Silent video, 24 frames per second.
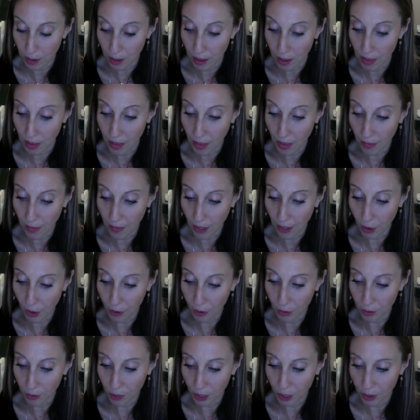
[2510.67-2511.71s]
then they are
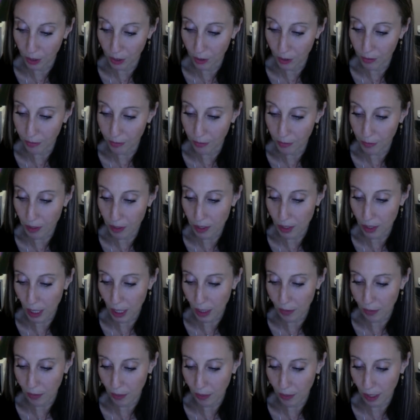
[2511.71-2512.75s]
united from the
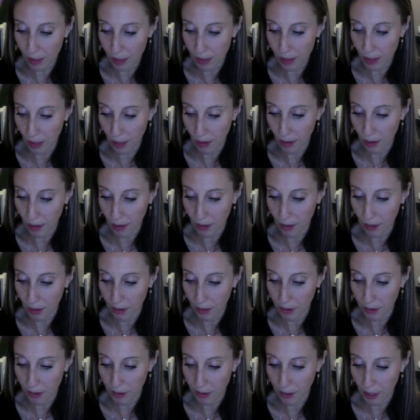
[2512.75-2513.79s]
side of chesed.
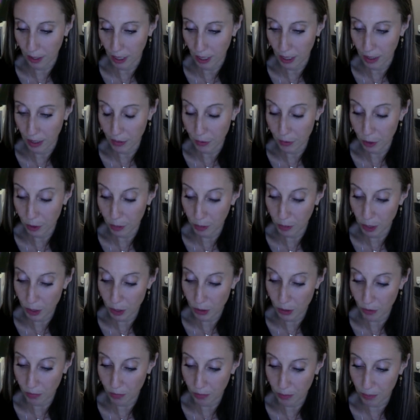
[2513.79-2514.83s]
And if she bears
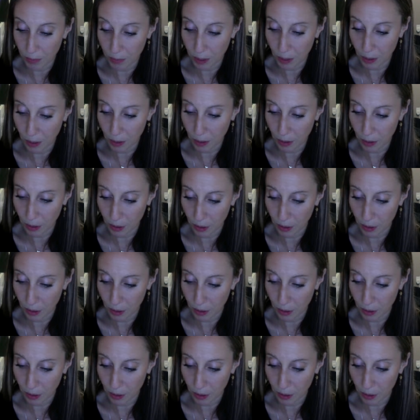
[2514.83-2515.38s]
a female,